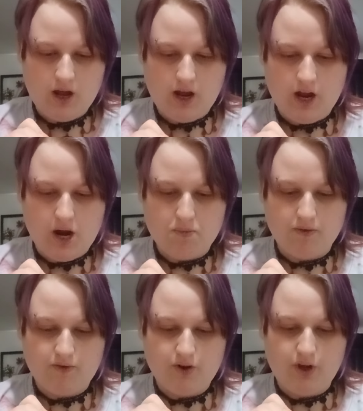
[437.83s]
And I
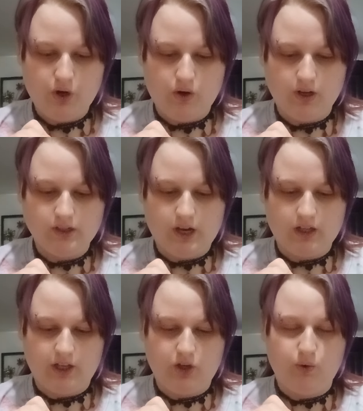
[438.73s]
prefer you don't
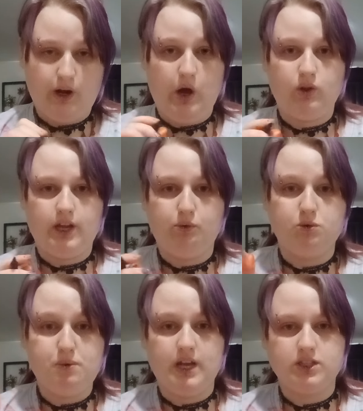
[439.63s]
exactly do an outline
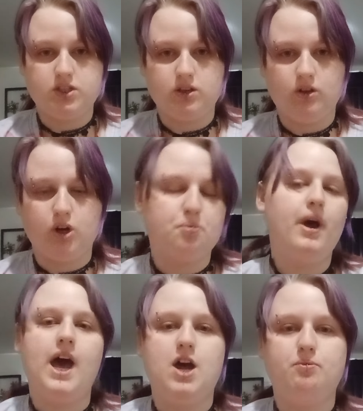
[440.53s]
with pencil or
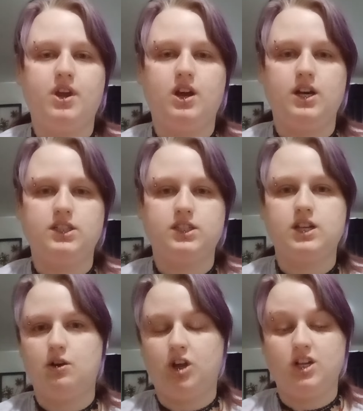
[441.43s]
pen because it's
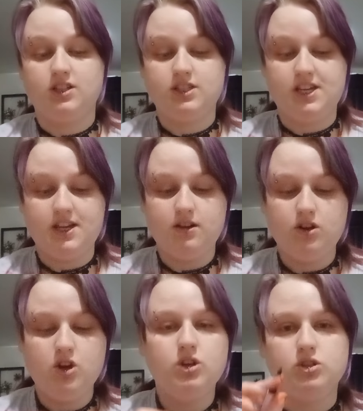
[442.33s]
not really going to see.
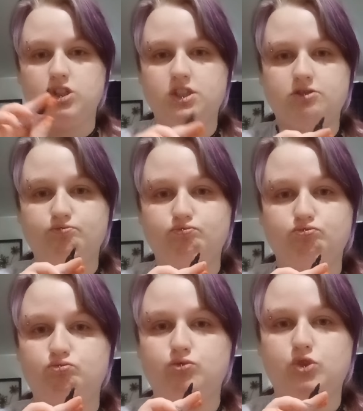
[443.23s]
So just
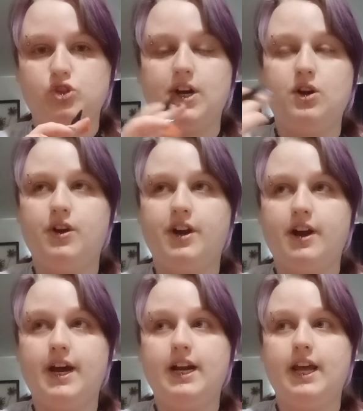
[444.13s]
try to do it in your
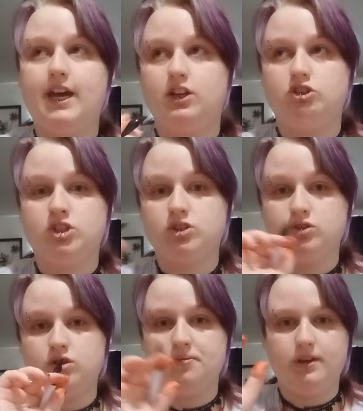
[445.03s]
head and just
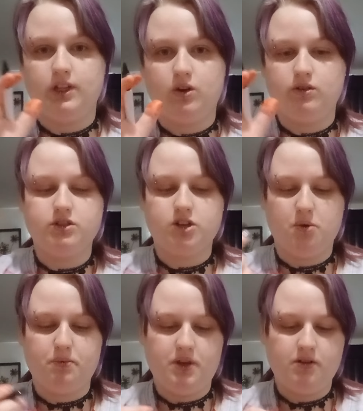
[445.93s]
immediately go with
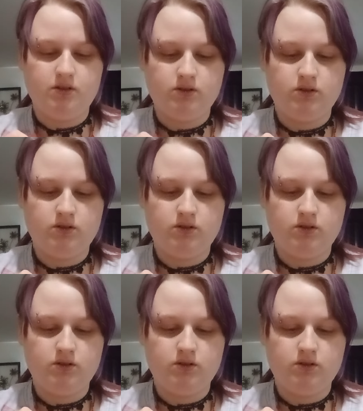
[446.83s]
Sharpie.